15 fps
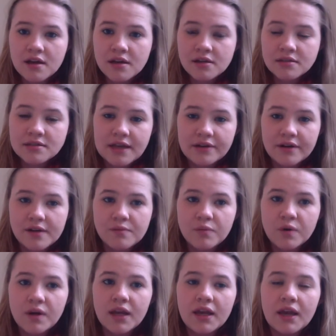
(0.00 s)
Saturday
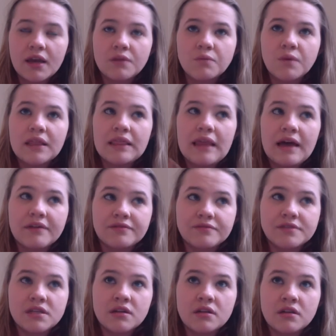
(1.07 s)
morning, and we
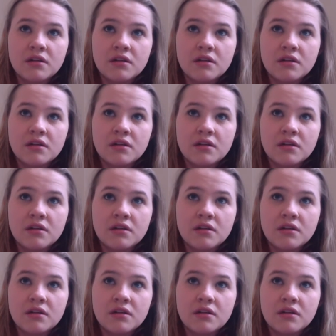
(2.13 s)
left